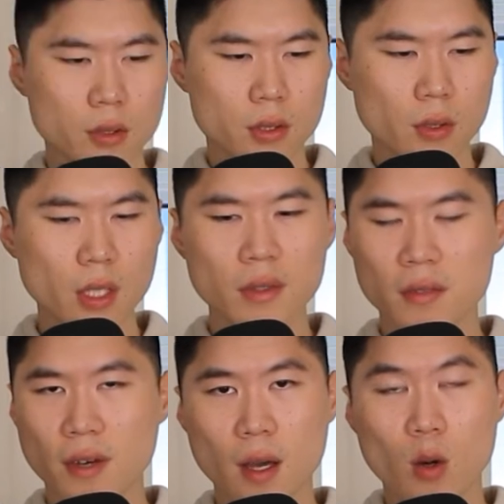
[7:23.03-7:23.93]
So even
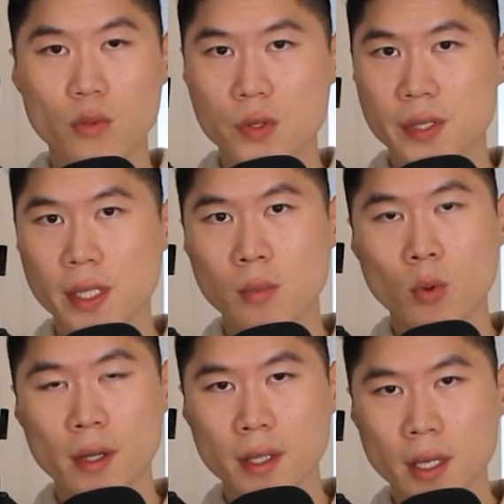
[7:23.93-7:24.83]
if I oversleep
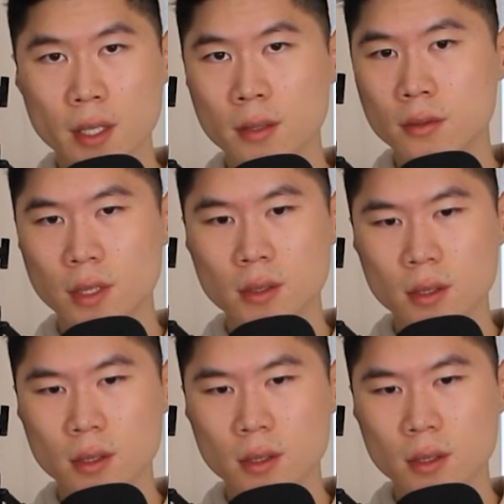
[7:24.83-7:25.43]
one day, right,